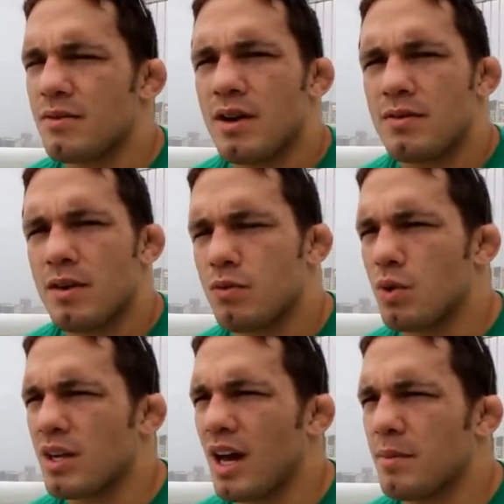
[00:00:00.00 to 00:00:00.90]
I fought four
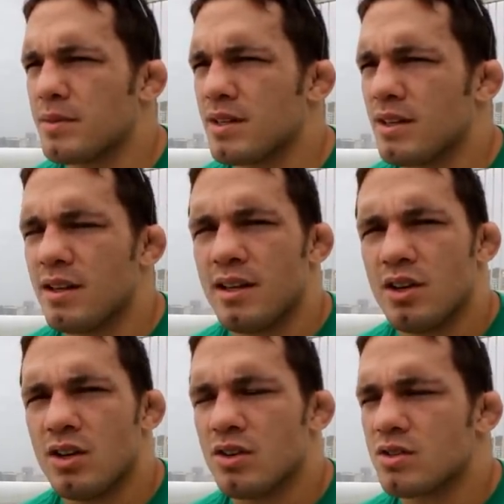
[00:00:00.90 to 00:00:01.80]
times in a
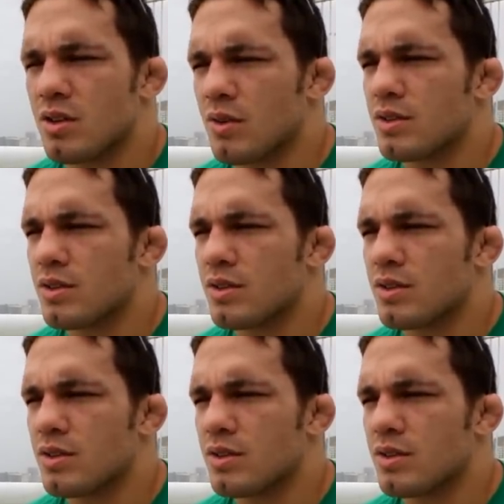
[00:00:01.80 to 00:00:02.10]
year, so.